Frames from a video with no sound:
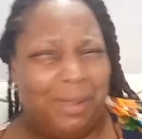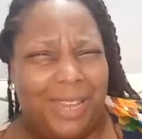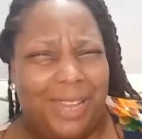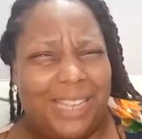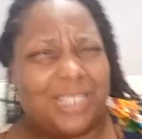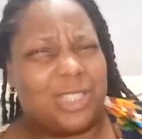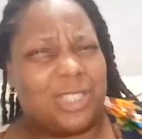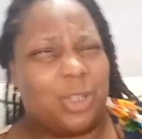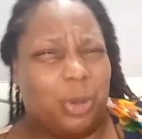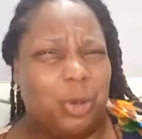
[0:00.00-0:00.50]

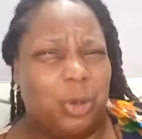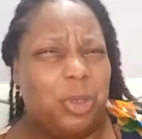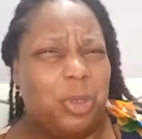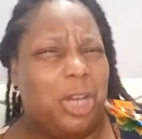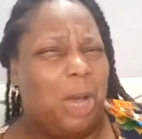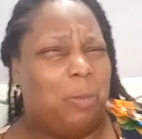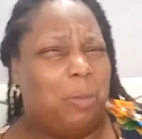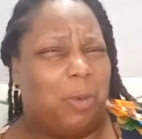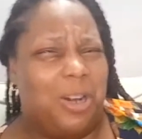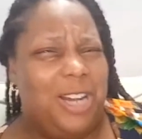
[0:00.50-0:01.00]
that's screwed
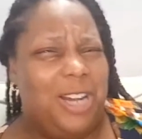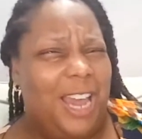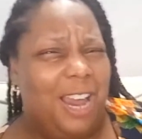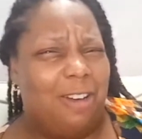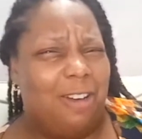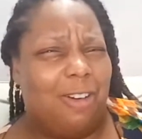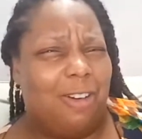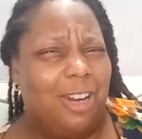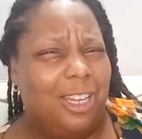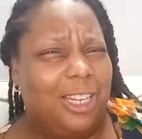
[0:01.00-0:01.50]
up. Renee
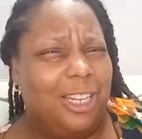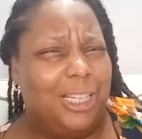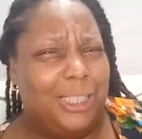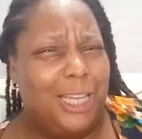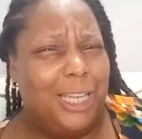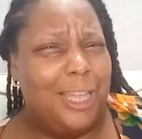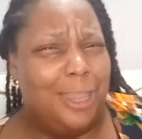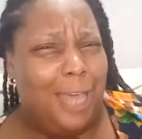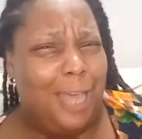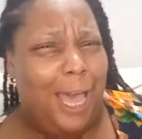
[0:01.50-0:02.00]
really
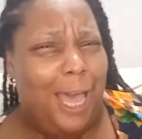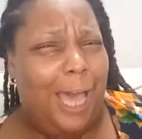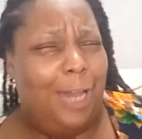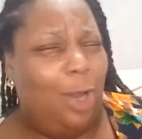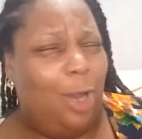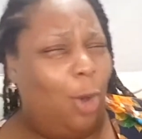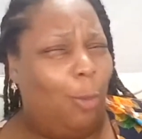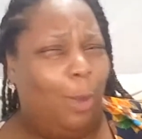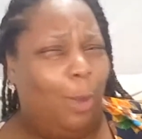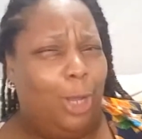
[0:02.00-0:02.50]
did that.
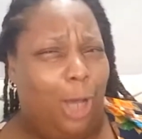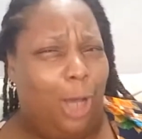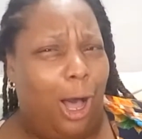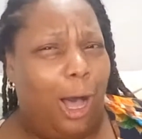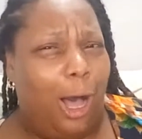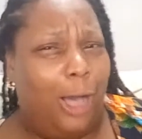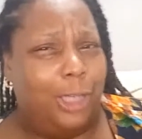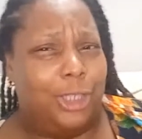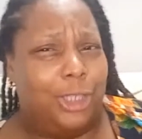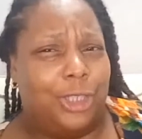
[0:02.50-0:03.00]
Oh my
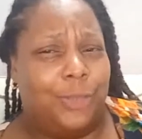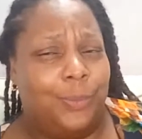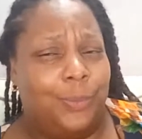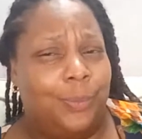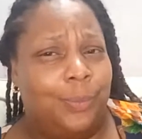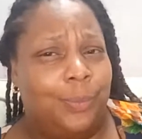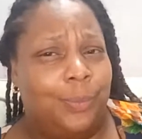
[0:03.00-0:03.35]
gosh.